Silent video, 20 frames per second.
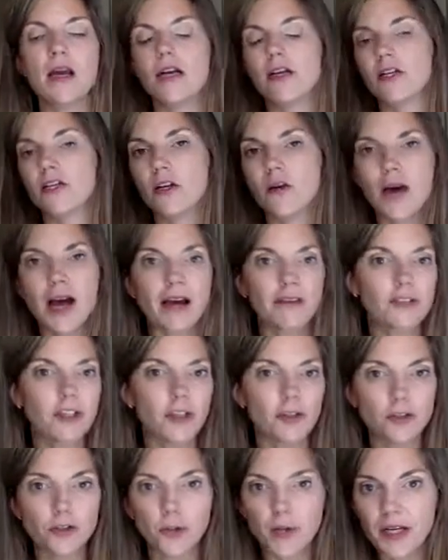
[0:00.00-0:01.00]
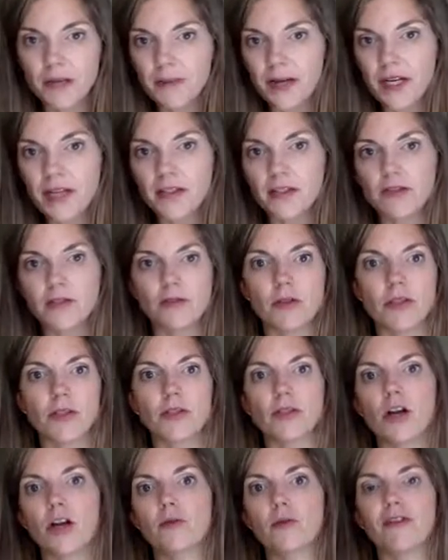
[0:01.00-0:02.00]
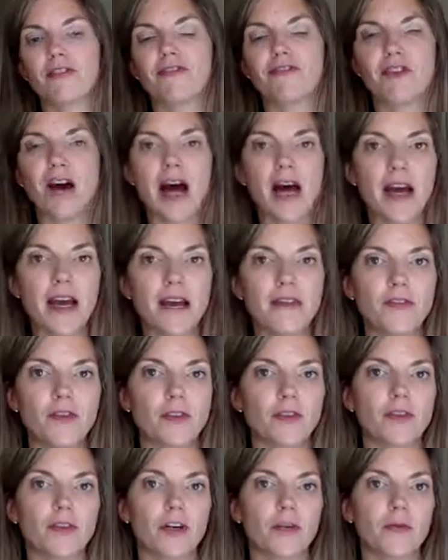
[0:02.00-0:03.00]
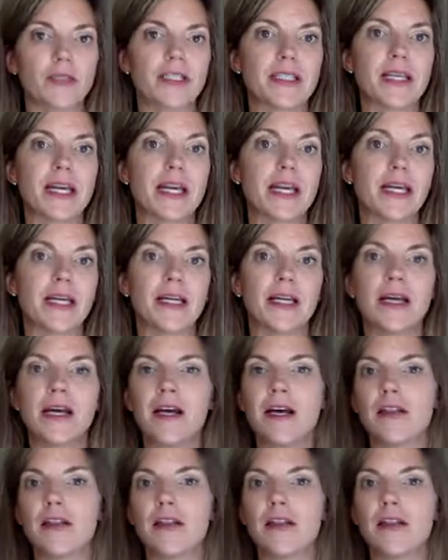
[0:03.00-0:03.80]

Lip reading: You don't have to do 20 minutes. You can start with 5, you can start with 10.